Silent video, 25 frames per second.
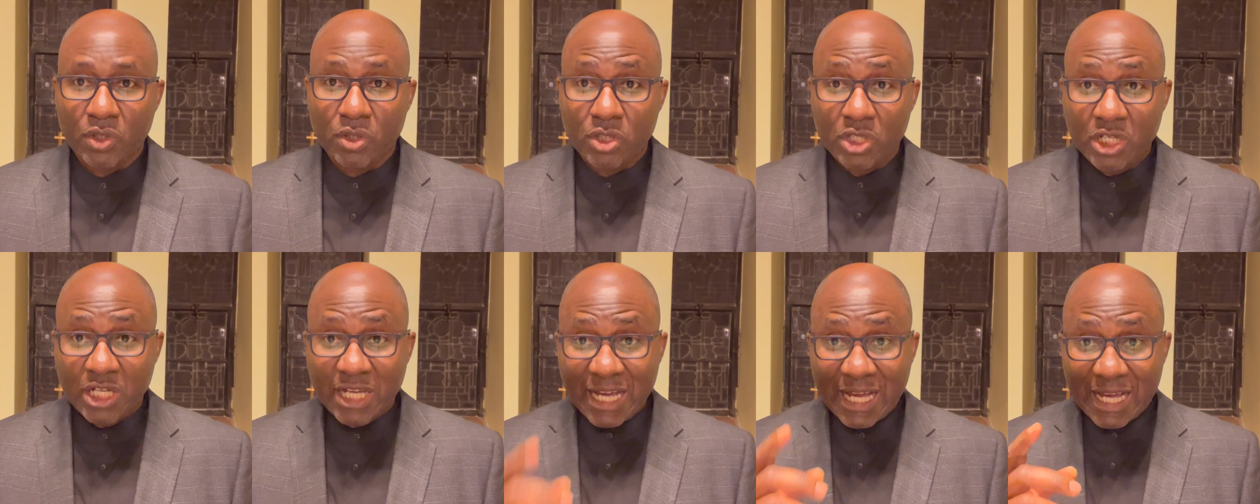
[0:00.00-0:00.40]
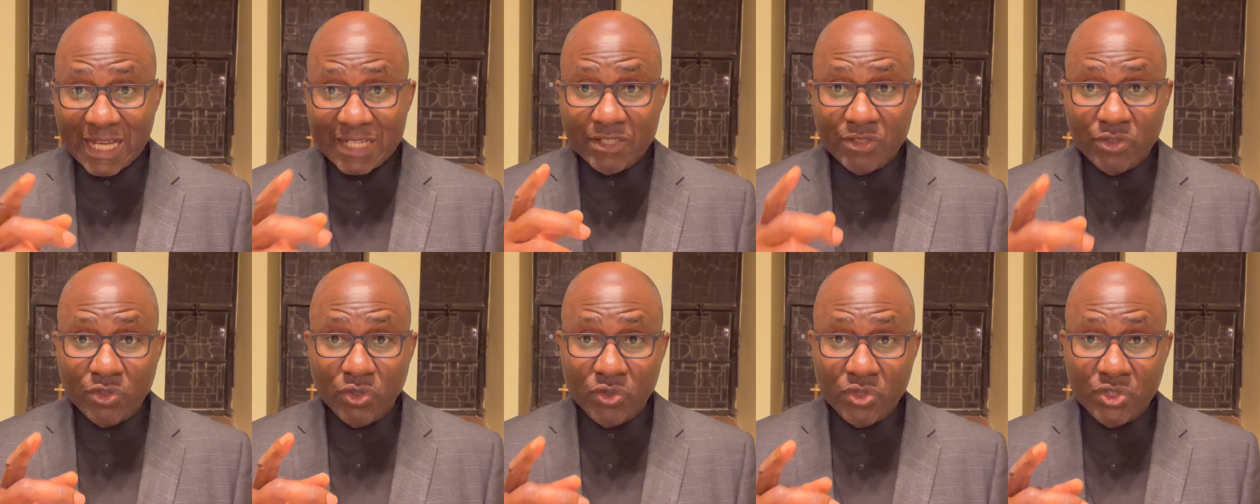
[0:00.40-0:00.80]

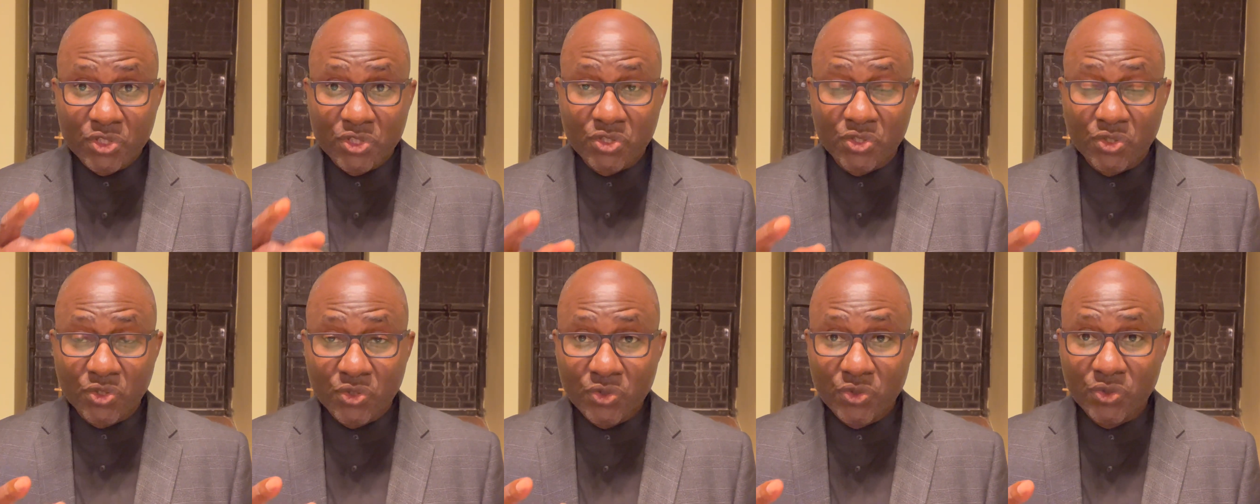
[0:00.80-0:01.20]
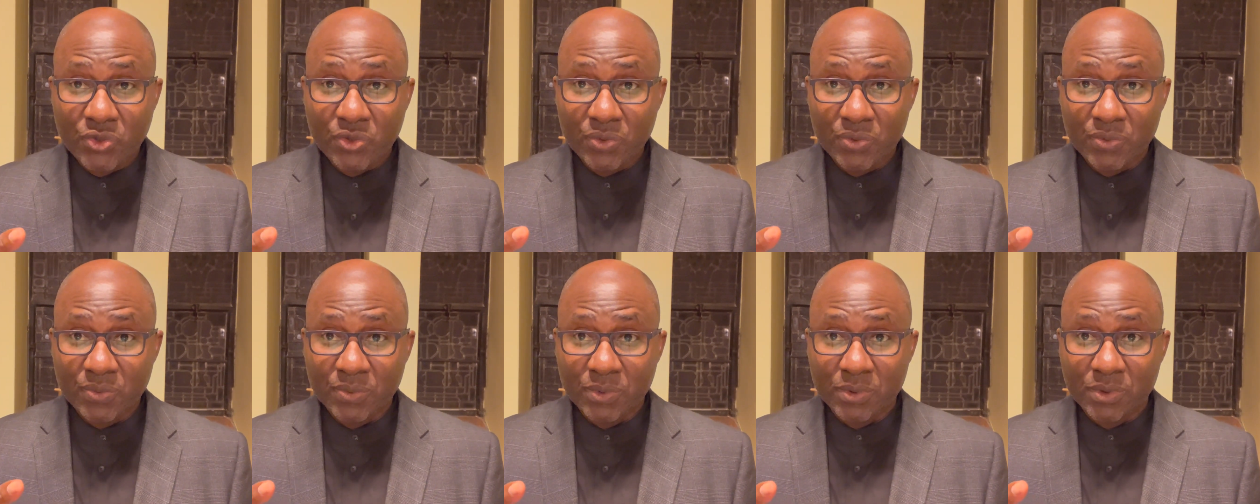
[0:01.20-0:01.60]
God knows
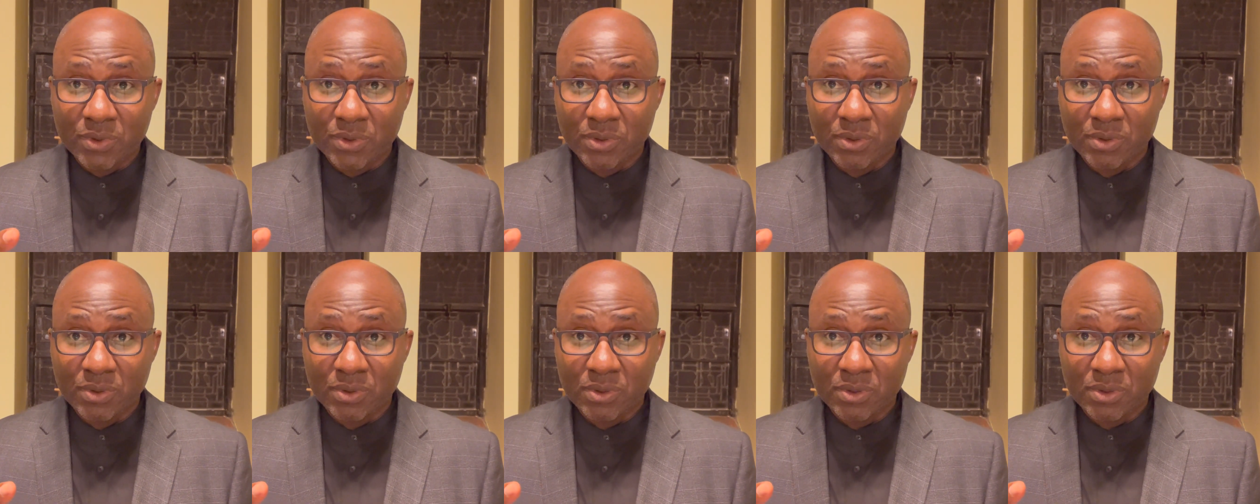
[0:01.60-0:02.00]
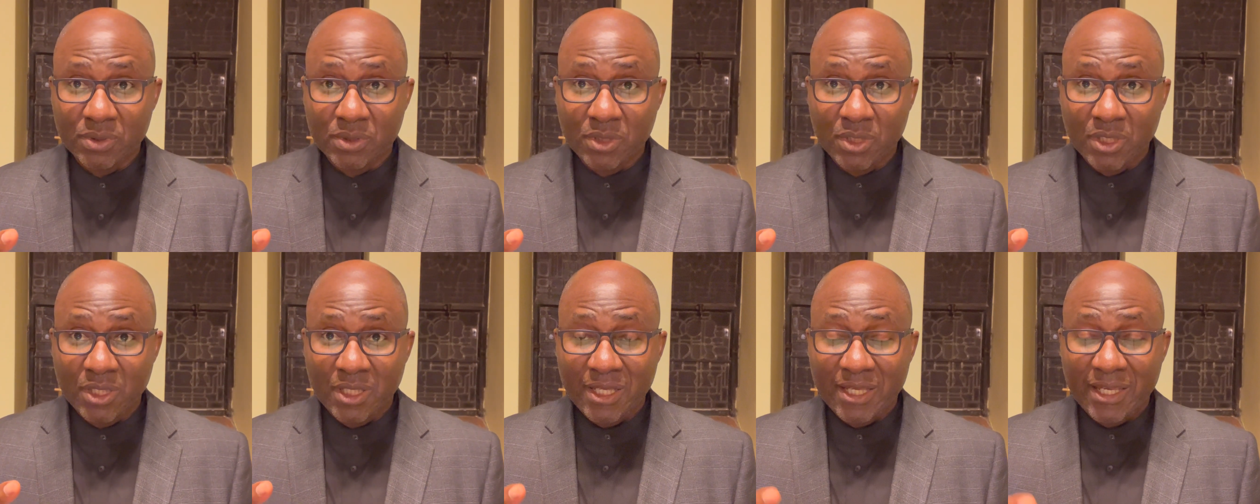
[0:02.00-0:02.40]
you,
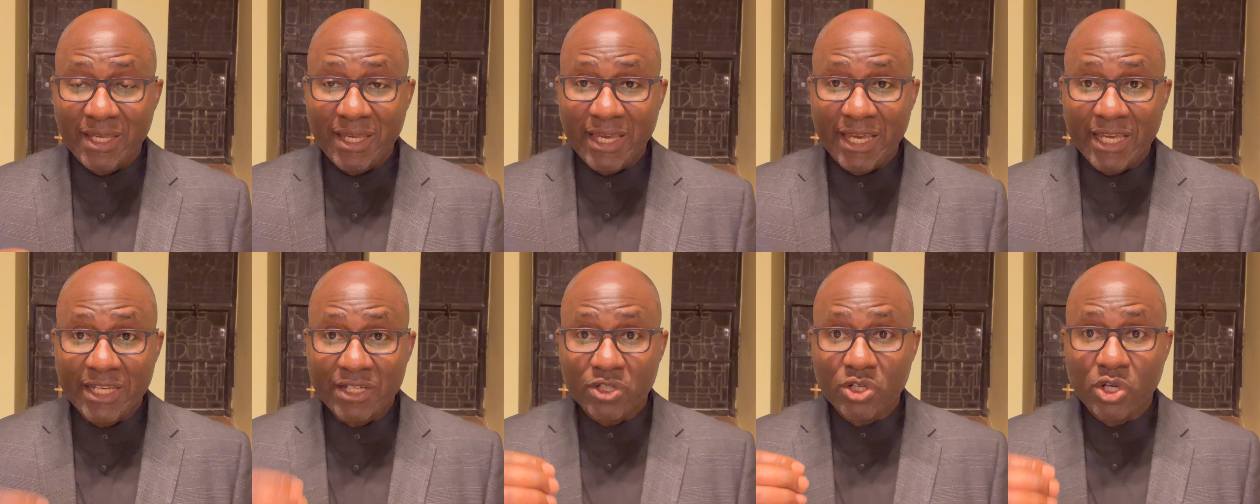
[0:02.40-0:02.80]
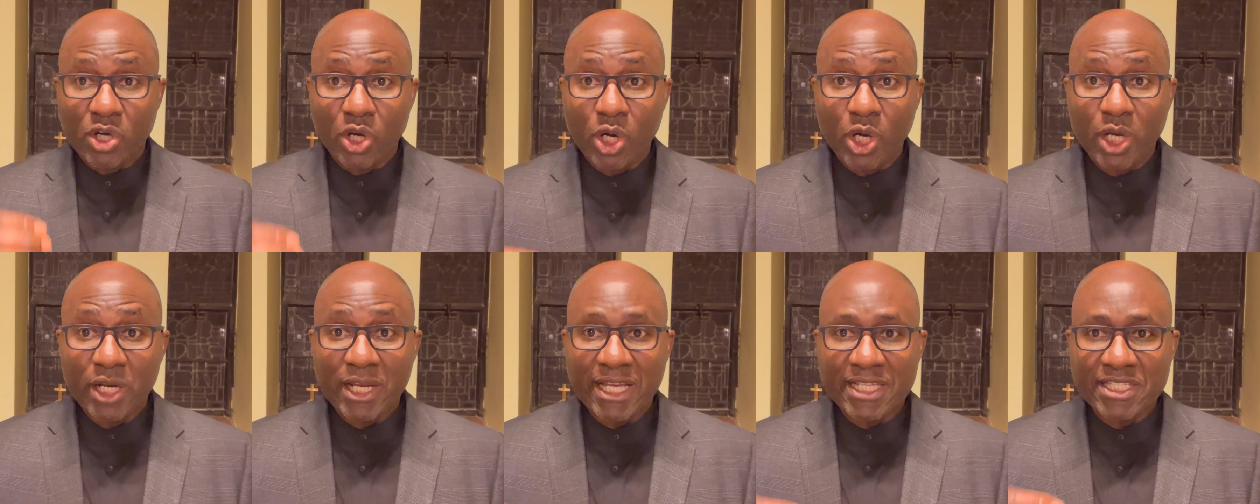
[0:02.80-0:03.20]
and
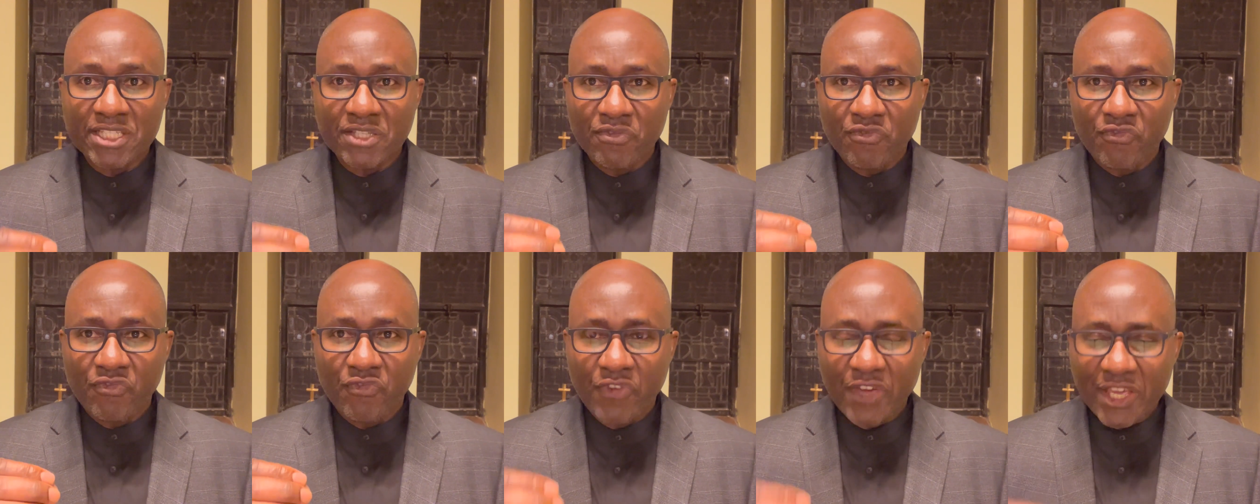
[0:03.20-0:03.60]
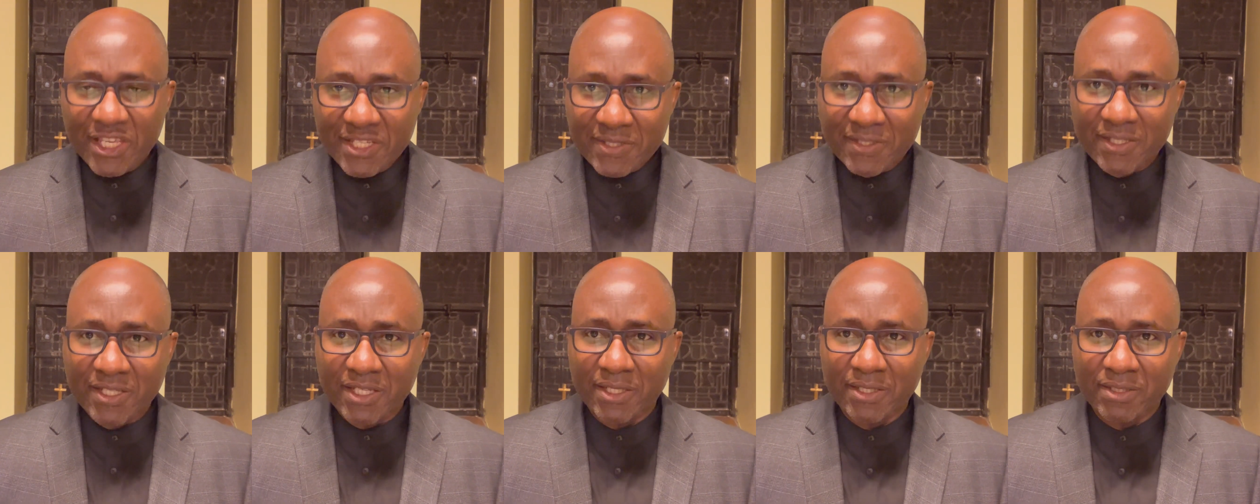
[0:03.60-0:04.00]
God has
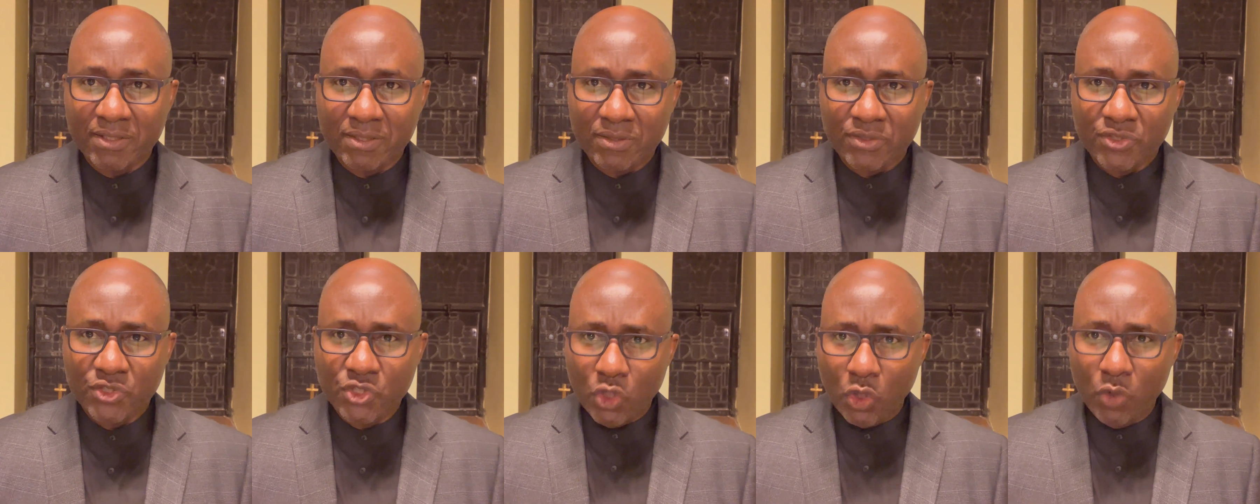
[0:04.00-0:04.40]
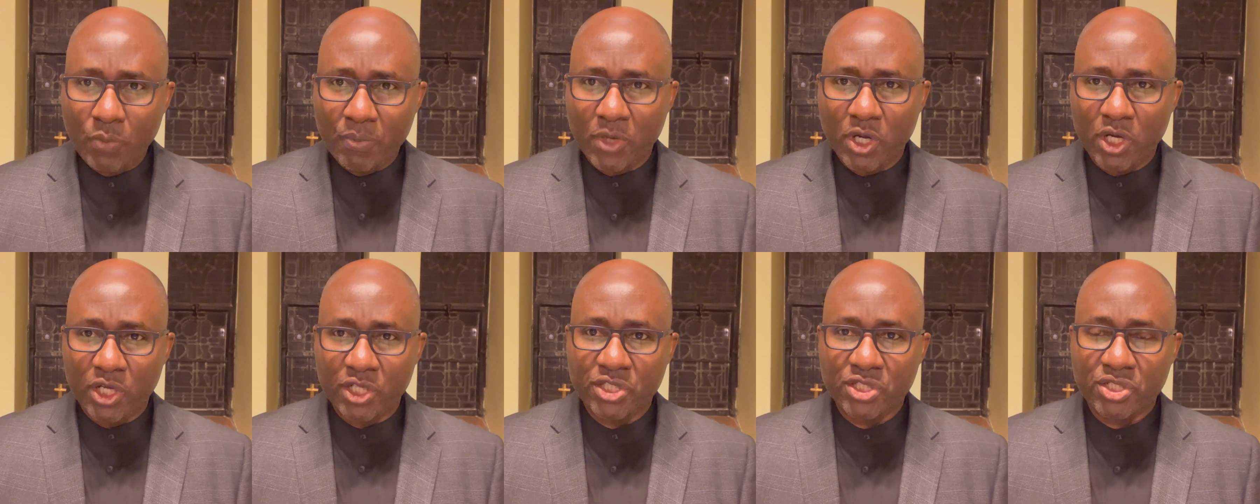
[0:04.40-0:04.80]
invested so
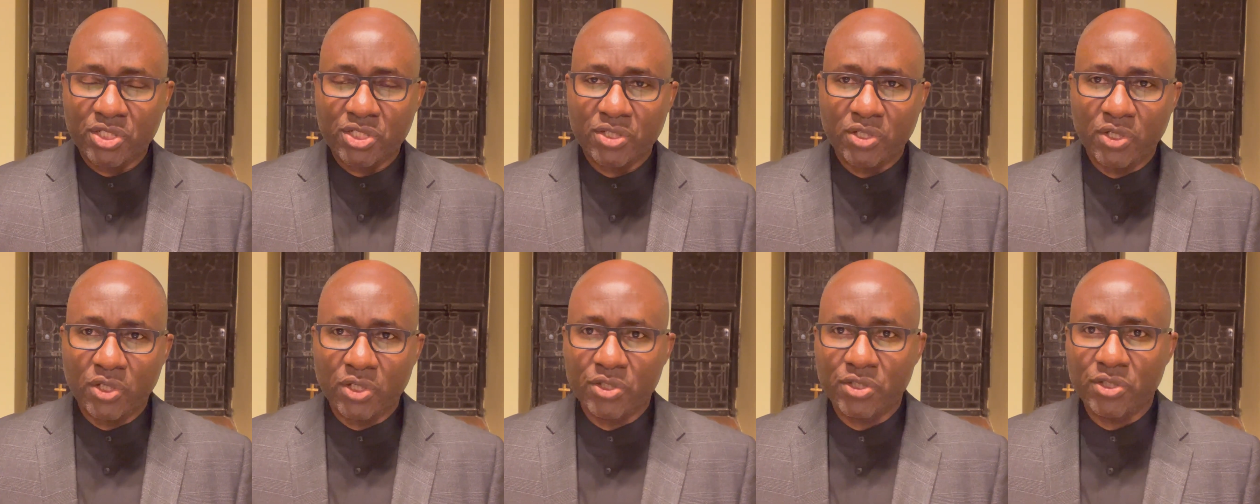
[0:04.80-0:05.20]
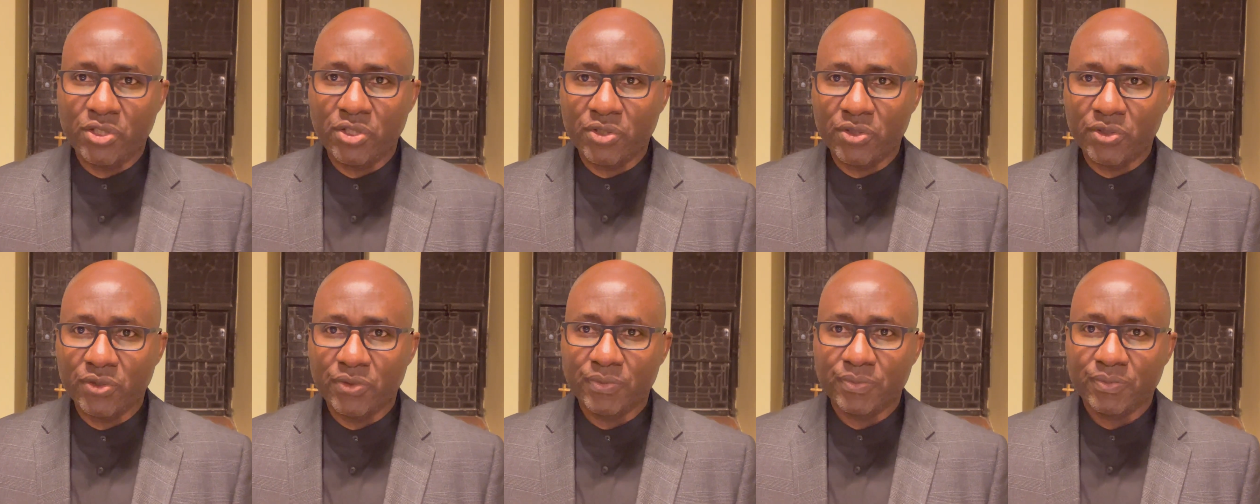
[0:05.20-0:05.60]
much on
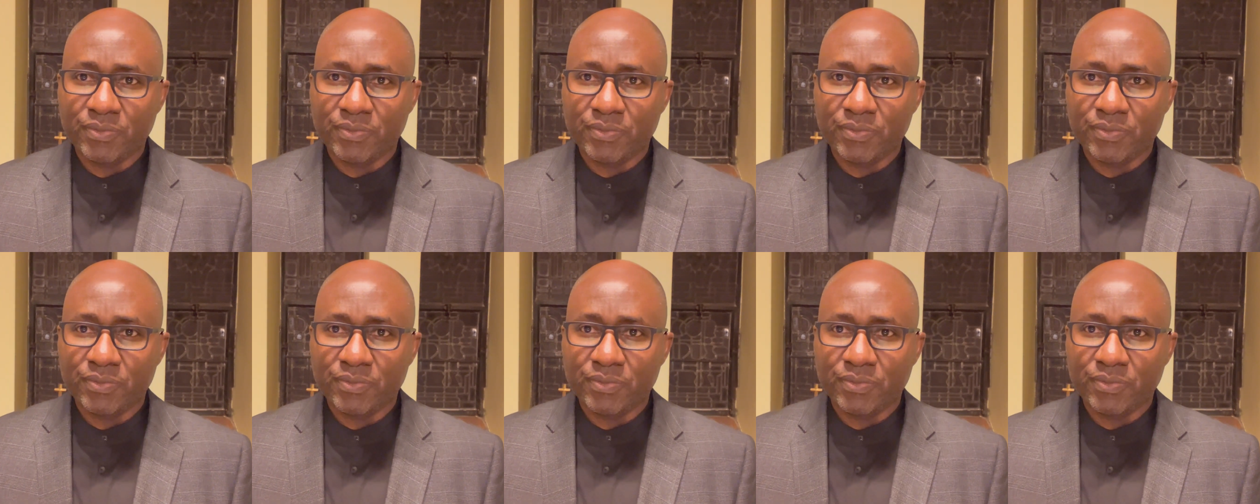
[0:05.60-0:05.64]
you.